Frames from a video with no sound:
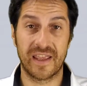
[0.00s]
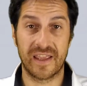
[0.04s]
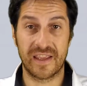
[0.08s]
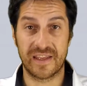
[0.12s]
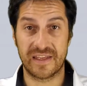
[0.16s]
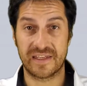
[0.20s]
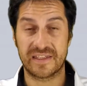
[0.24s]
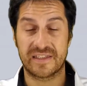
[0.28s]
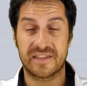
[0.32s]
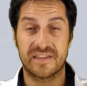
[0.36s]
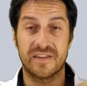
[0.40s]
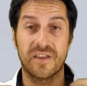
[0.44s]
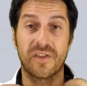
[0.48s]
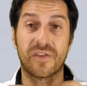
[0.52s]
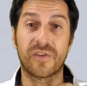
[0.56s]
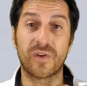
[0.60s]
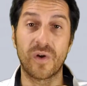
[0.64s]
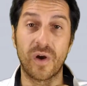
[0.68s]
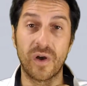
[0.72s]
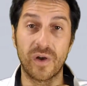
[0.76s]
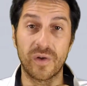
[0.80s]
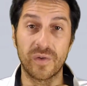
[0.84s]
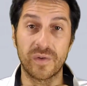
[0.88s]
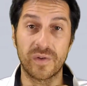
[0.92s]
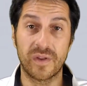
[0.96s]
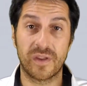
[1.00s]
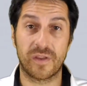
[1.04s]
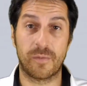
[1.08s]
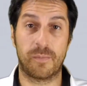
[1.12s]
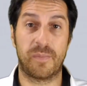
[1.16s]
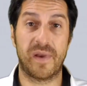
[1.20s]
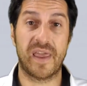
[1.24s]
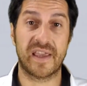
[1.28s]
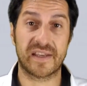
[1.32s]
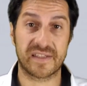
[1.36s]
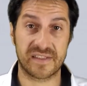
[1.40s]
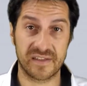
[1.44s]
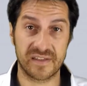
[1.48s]
is the throat, the
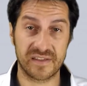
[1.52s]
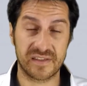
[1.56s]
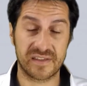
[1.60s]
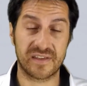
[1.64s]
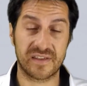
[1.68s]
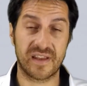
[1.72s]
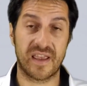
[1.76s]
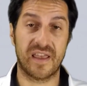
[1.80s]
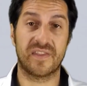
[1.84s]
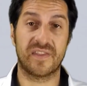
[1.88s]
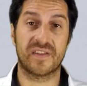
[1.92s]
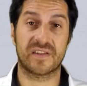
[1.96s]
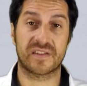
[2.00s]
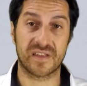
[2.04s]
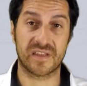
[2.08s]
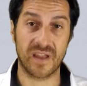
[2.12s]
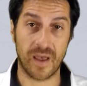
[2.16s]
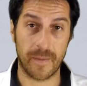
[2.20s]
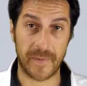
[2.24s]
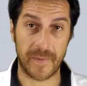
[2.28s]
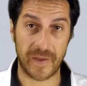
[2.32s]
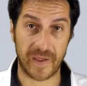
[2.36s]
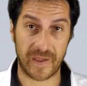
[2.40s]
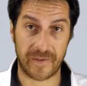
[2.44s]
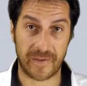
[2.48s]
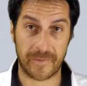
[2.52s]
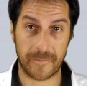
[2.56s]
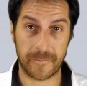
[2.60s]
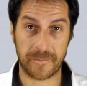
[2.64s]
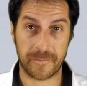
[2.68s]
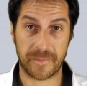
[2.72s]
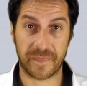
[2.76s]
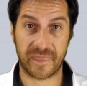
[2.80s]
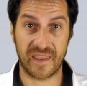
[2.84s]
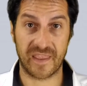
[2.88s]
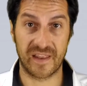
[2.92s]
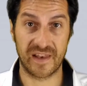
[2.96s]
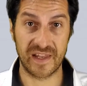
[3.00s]
plexus, and the stomach.
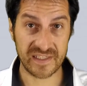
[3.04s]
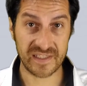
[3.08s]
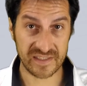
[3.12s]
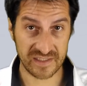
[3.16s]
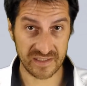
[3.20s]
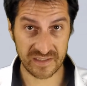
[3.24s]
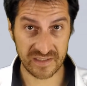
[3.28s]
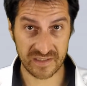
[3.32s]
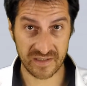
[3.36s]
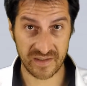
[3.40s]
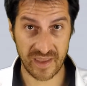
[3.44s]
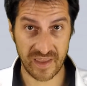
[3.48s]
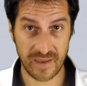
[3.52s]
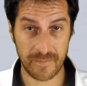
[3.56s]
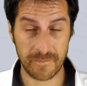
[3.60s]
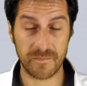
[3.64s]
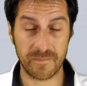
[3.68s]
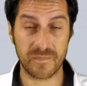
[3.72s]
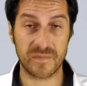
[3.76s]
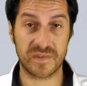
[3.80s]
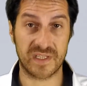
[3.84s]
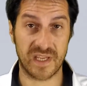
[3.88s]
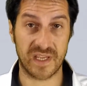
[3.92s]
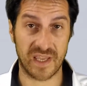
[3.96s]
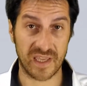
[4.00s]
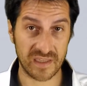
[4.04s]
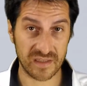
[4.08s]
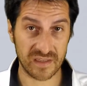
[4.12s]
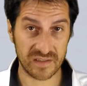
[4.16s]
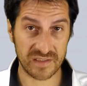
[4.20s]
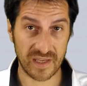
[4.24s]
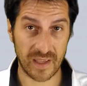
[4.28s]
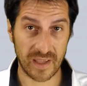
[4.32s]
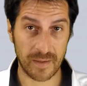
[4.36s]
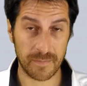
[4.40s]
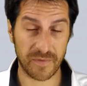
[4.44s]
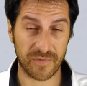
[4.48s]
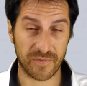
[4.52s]
Listen to them, take your
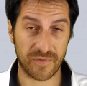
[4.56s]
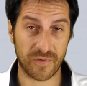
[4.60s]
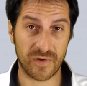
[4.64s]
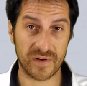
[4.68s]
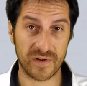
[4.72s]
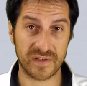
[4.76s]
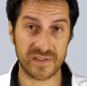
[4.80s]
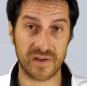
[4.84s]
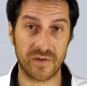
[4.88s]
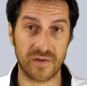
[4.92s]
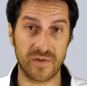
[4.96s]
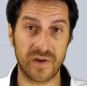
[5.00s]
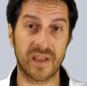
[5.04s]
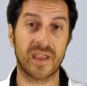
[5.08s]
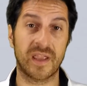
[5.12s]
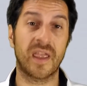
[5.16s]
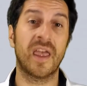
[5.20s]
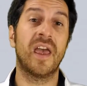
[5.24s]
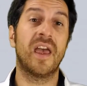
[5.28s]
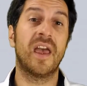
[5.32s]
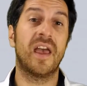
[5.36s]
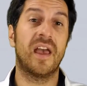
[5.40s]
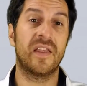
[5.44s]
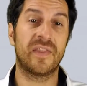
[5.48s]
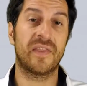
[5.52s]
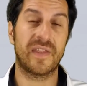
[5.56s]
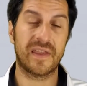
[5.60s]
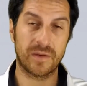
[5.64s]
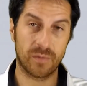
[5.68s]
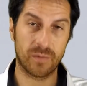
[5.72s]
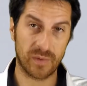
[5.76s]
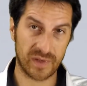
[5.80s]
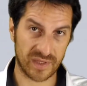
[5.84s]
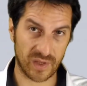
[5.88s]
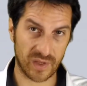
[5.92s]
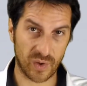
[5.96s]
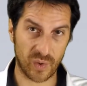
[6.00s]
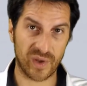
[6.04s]
time before answering, and then you
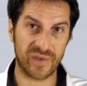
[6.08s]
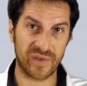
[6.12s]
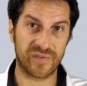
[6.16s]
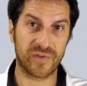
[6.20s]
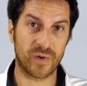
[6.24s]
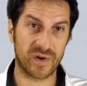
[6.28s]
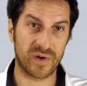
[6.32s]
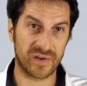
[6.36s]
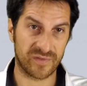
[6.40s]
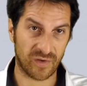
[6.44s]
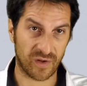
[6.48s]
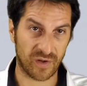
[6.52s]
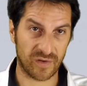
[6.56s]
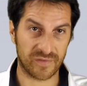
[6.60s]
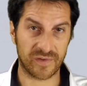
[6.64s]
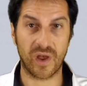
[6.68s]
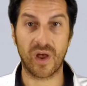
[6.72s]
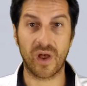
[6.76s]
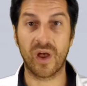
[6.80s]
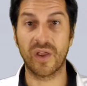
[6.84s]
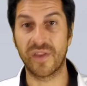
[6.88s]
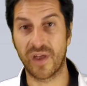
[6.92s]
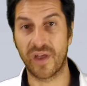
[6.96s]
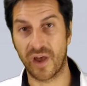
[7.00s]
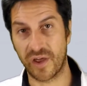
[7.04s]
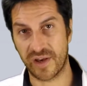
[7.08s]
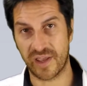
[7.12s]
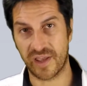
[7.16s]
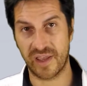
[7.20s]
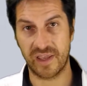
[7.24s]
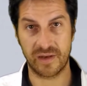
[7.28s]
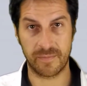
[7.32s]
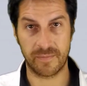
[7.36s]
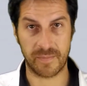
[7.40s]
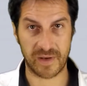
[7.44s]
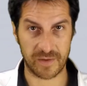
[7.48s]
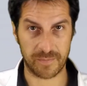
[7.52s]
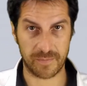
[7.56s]
will know if you're involved or not
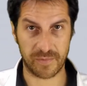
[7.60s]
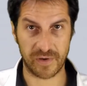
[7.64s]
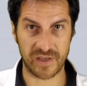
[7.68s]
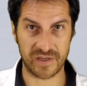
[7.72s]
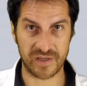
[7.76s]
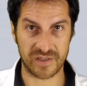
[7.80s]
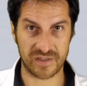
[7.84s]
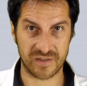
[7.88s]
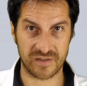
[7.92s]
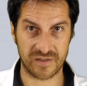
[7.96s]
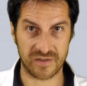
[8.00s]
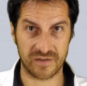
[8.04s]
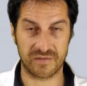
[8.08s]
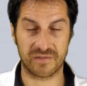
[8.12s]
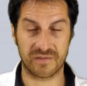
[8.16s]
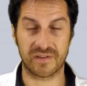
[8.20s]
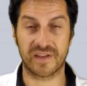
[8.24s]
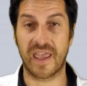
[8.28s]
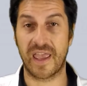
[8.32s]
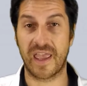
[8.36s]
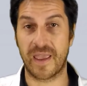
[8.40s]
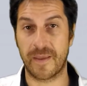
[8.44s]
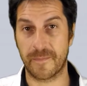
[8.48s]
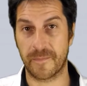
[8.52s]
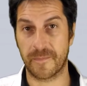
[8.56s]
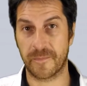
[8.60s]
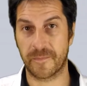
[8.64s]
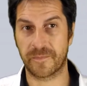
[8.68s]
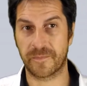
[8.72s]
in a manipulation game.